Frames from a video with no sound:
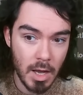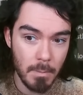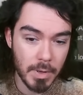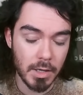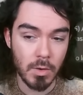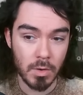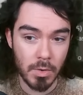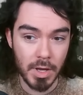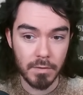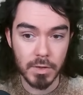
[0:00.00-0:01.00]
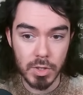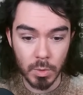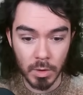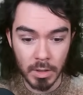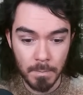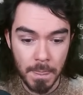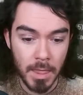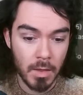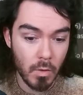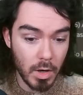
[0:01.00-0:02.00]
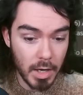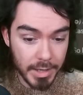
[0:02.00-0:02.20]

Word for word: but I don't know that for sure. I